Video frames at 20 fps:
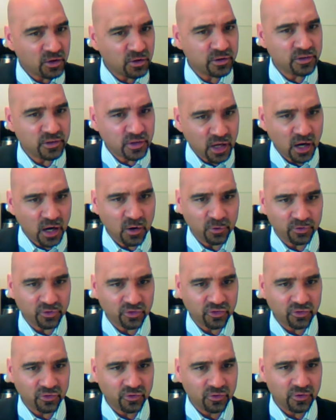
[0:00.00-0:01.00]
Read them more
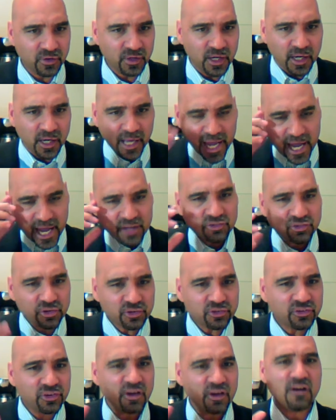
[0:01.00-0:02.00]
than once. Take good
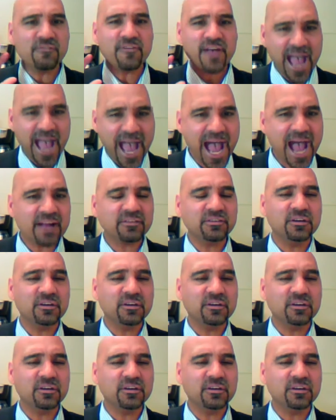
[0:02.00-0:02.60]
notes.